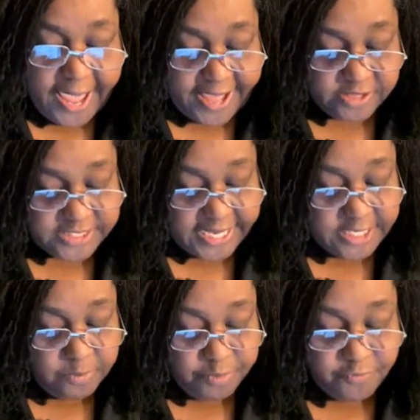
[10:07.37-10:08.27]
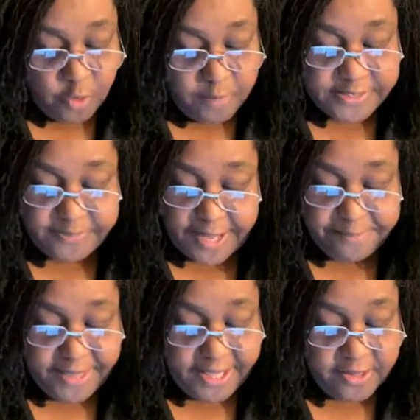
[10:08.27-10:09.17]
Outstanding performance by a
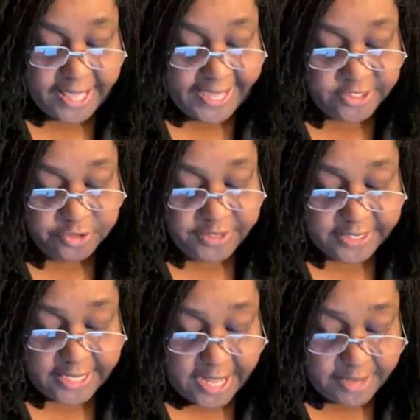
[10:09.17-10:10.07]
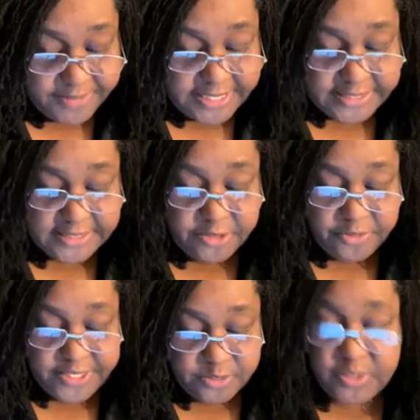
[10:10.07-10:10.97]
male actor in a comedy
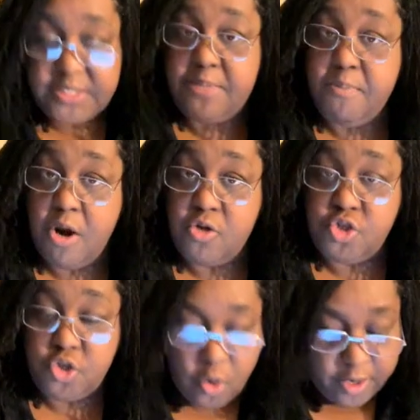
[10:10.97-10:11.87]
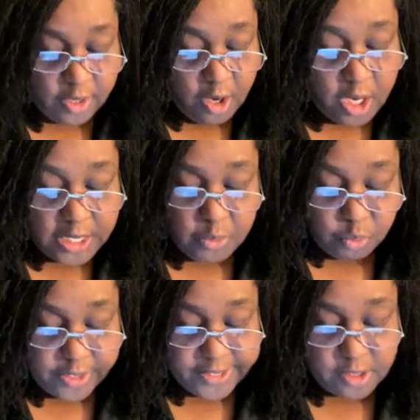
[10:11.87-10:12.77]
series. We see Martin Short. He
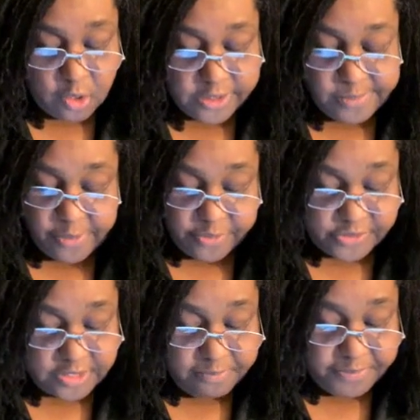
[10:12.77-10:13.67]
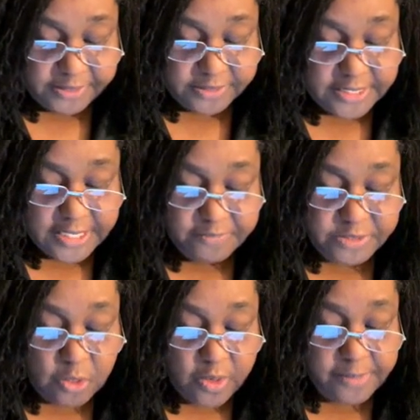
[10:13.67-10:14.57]
won in Only Murders in the Building. He was
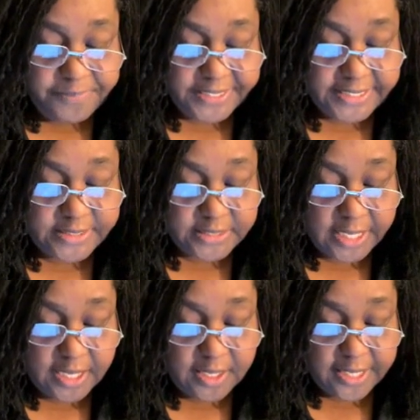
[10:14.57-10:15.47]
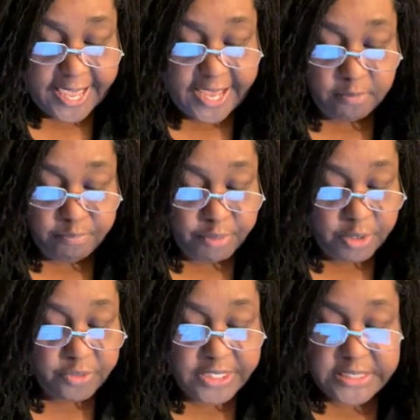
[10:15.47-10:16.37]
going up against Adam
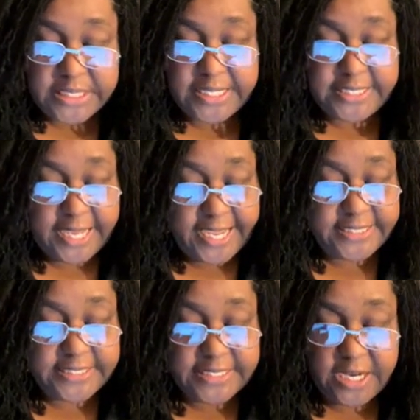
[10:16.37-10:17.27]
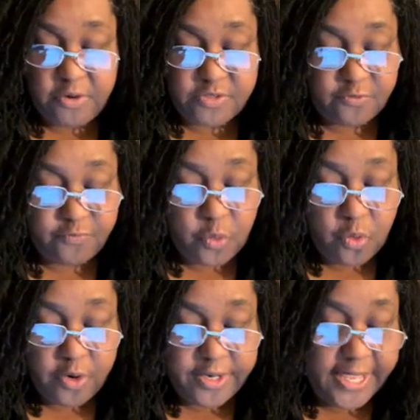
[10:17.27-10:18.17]
Brody, Ted Danson, Harrison
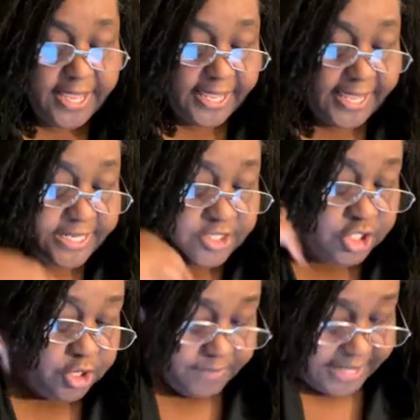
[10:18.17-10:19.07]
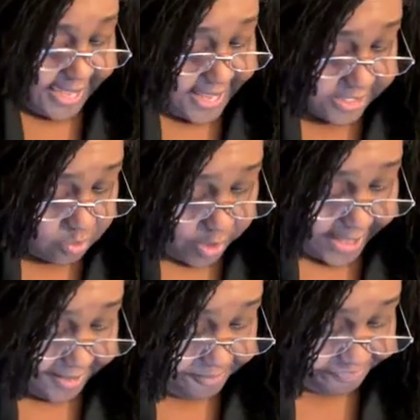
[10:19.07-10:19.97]
Ford, and Jeremy Allen White.